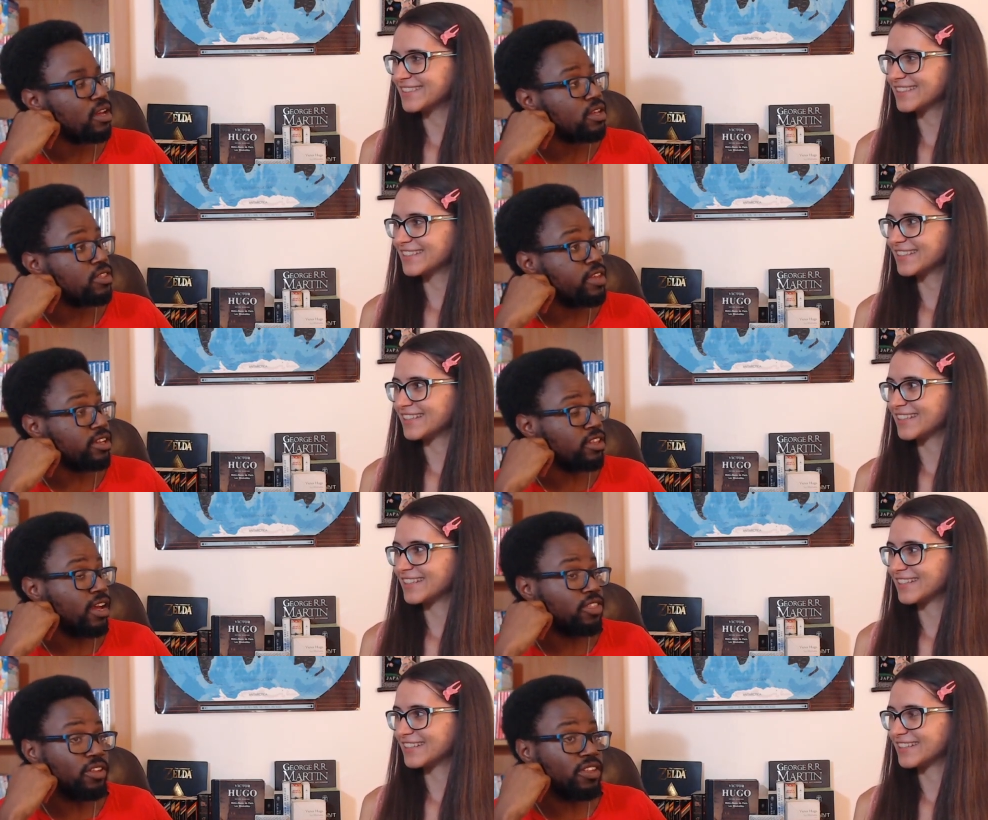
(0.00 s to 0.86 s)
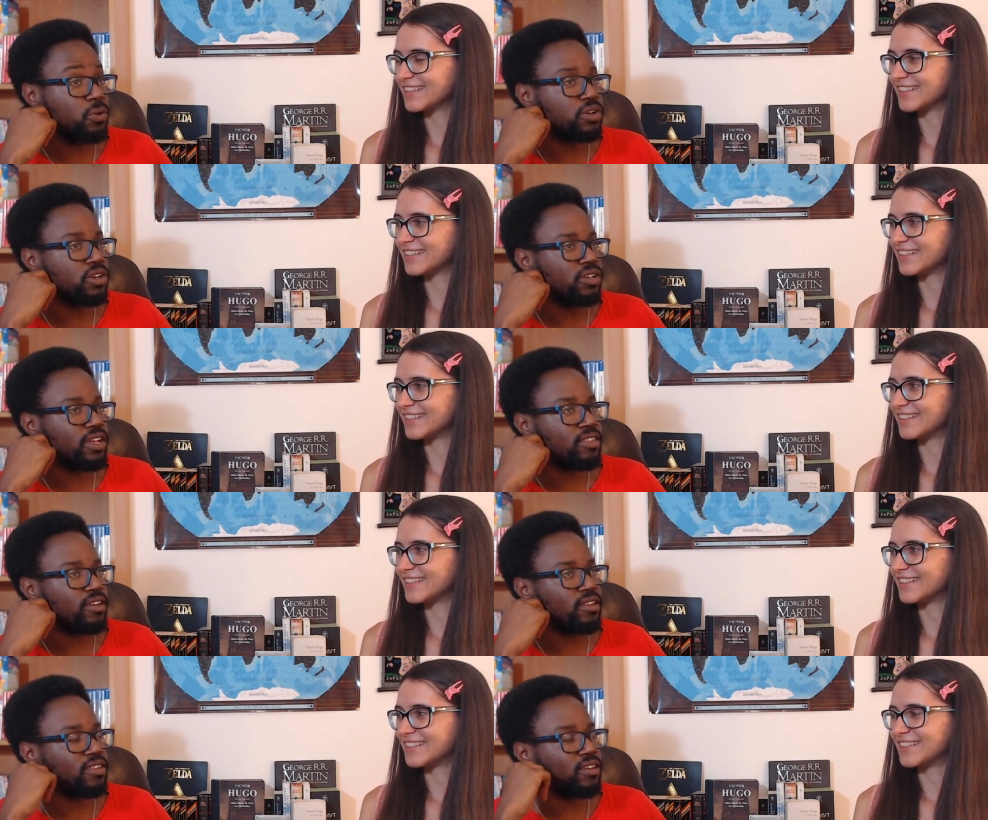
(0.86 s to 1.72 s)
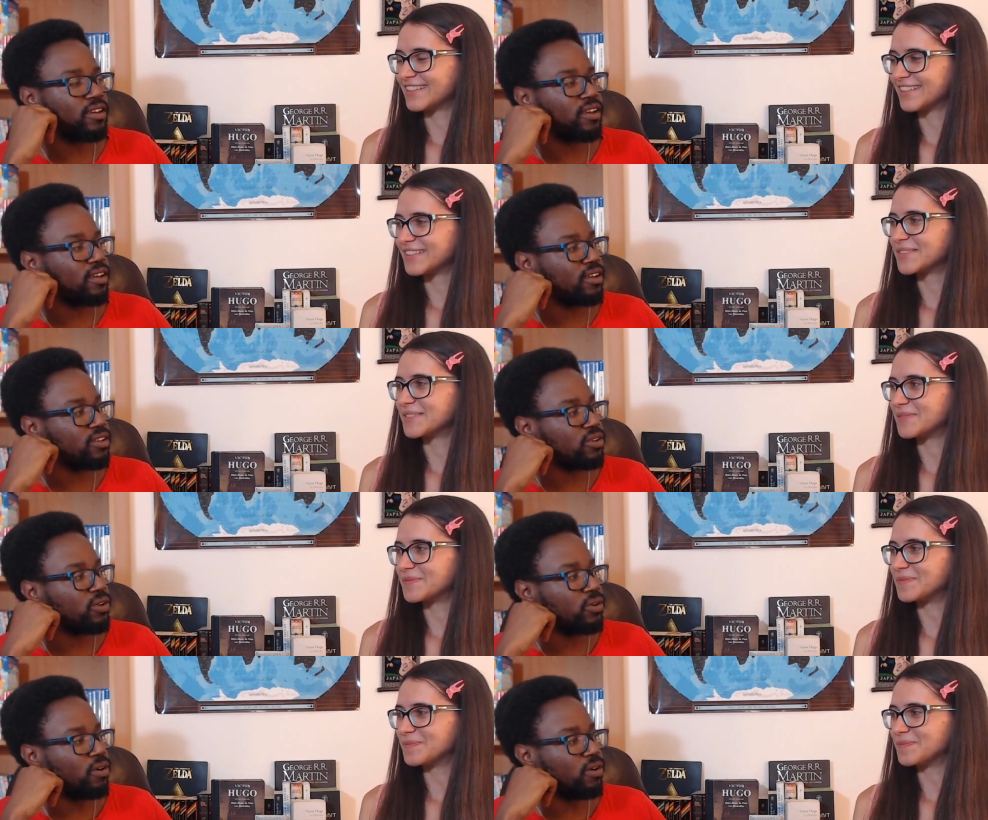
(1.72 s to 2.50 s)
Speaker 1: The acting, I thought they were good. I thought, uh, you know,